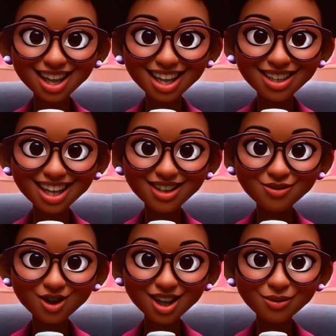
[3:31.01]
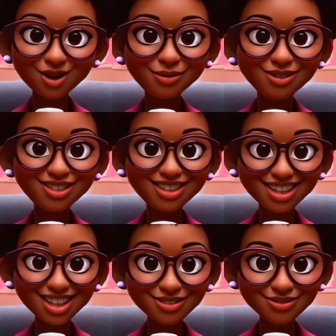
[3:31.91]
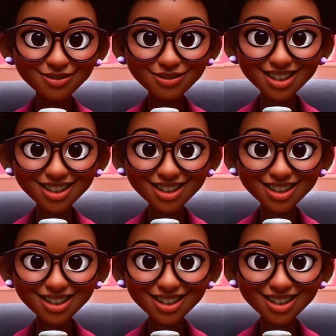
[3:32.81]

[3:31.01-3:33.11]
I gave what I promised to give,